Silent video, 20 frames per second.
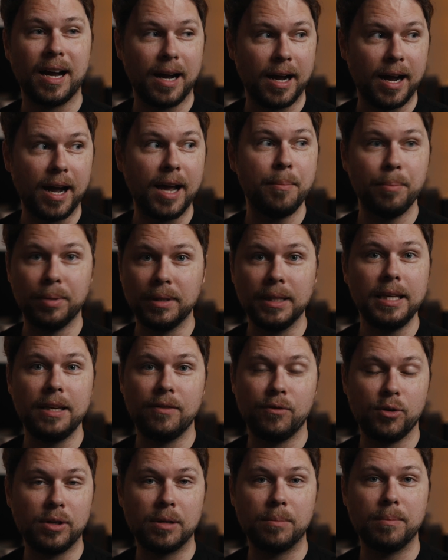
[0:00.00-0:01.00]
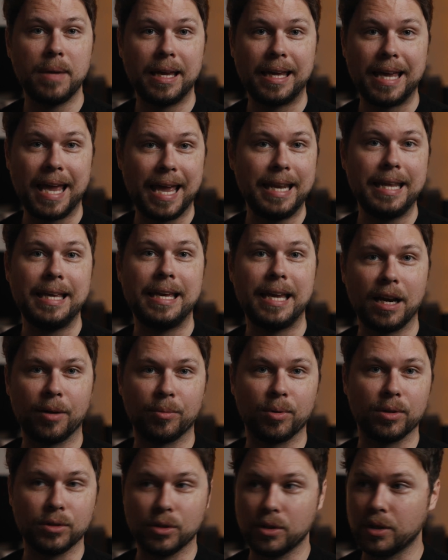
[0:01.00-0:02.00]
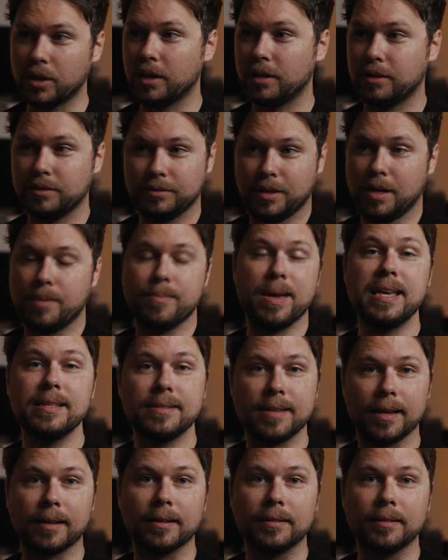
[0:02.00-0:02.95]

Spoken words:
I believe you can make any camera look amazing.